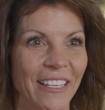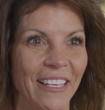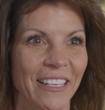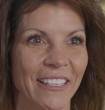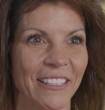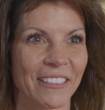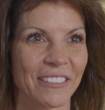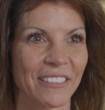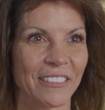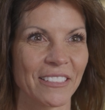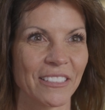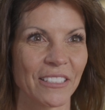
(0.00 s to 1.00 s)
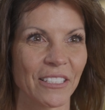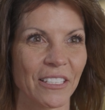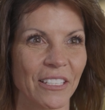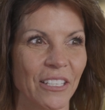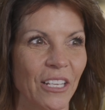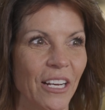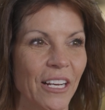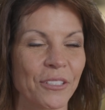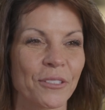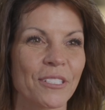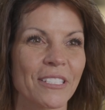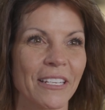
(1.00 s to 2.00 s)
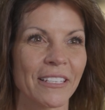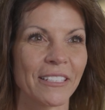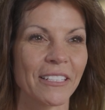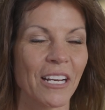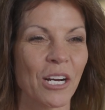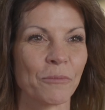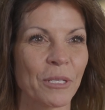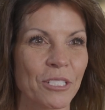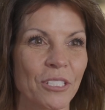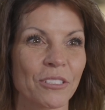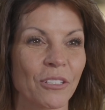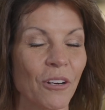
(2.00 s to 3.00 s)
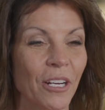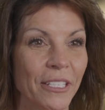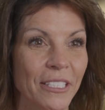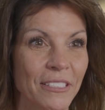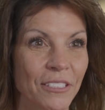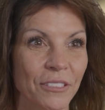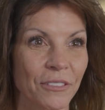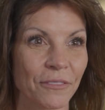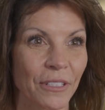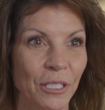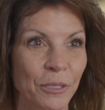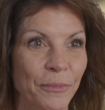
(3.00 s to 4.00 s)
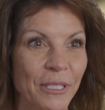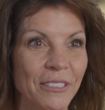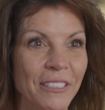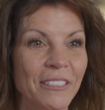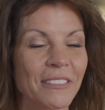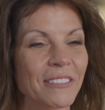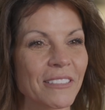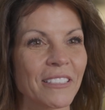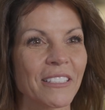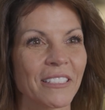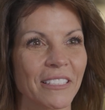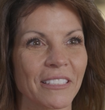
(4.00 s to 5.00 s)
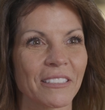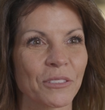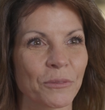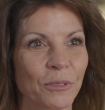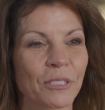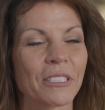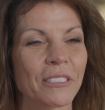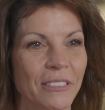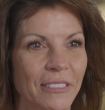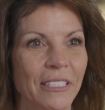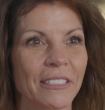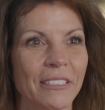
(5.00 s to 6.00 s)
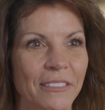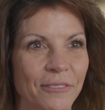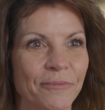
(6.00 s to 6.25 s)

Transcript: and understanding how much has gone into developing this is really exciting.